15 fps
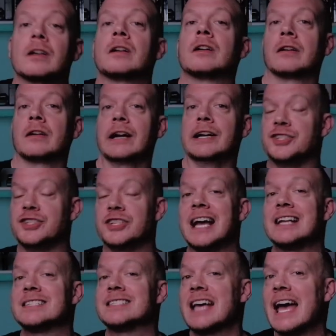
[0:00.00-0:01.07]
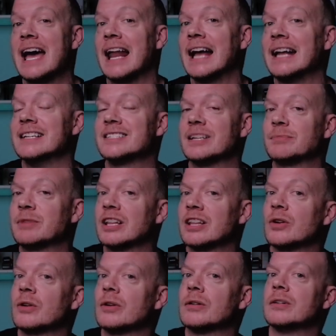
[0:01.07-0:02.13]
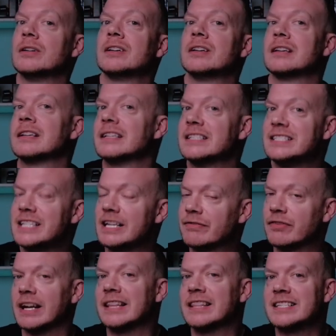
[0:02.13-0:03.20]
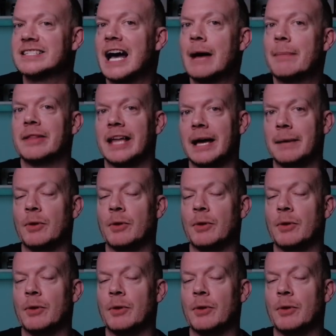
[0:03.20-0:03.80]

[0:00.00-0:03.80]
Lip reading: All right, did you catch that? I did something a little different at the top of that.